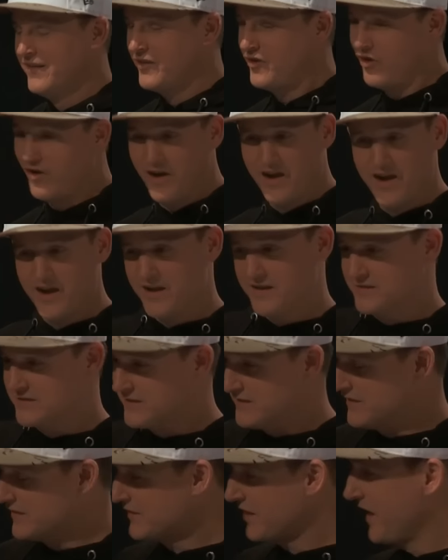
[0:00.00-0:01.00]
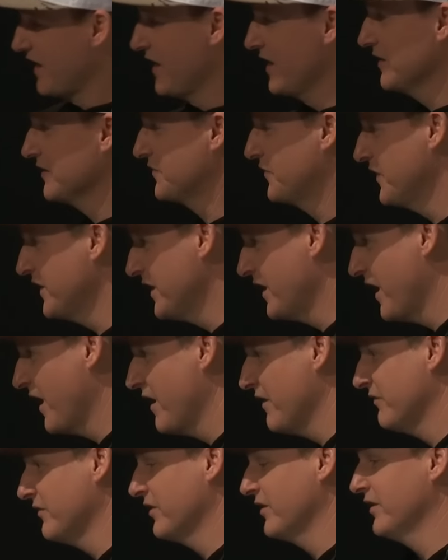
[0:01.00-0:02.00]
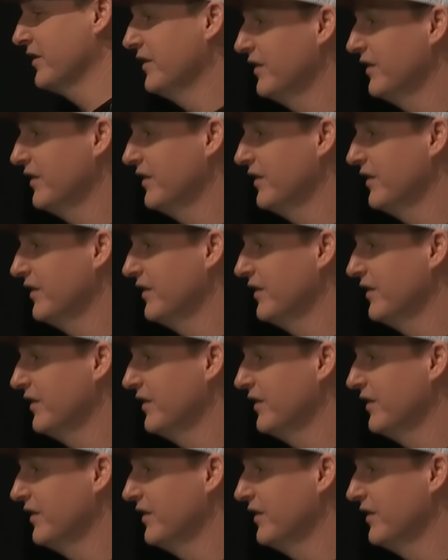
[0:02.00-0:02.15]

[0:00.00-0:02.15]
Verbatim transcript: Craziest hand feet ever.